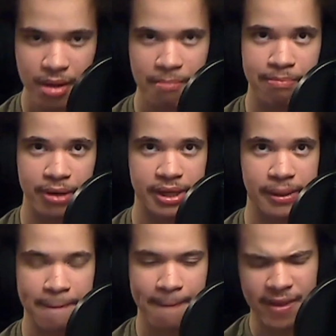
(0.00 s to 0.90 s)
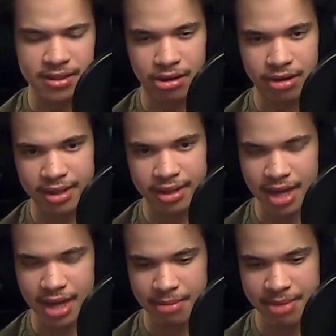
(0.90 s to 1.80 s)
But I was like, okay, this
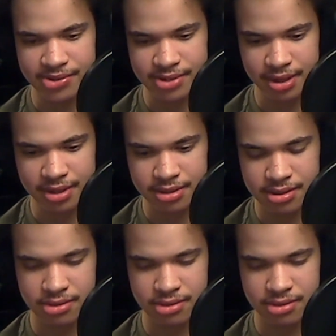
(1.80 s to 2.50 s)
kind of makes sense.